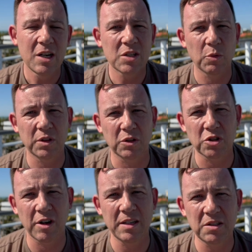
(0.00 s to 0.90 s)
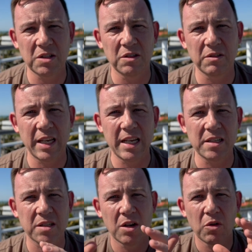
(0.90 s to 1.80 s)
So what they're trying to do
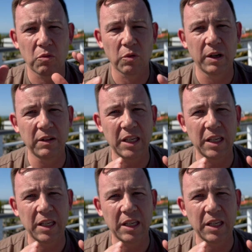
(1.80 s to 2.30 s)
is really